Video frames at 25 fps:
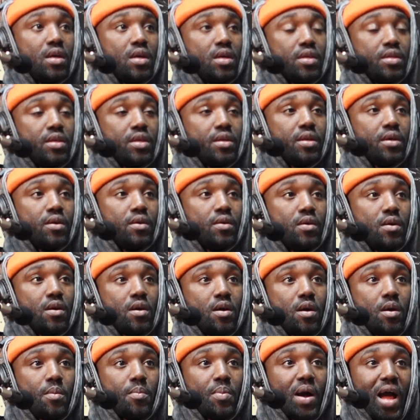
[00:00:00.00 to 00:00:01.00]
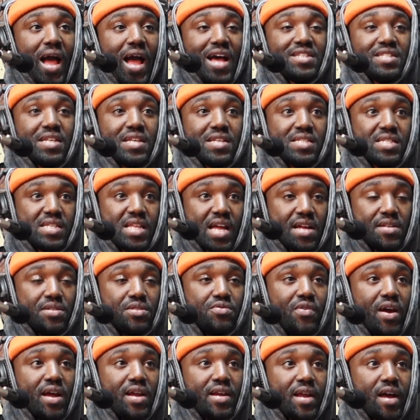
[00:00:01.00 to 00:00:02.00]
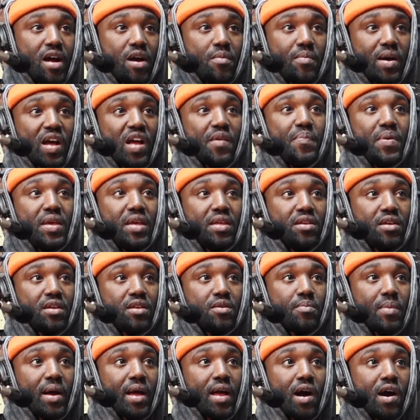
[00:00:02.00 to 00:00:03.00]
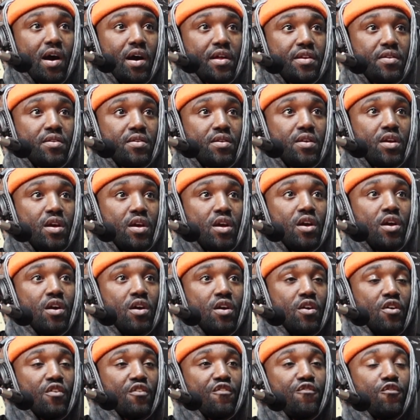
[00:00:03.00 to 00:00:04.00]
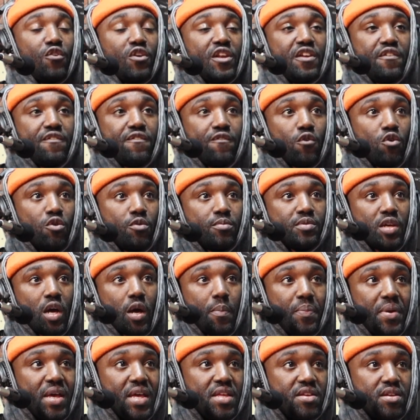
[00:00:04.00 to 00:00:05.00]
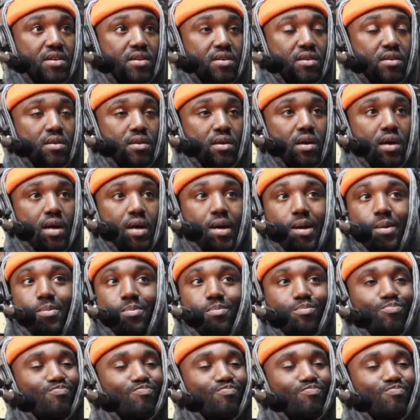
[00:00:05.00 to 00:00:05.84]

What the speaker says: you know. But as it stands right now, my opinion, my unfully formed opinion, I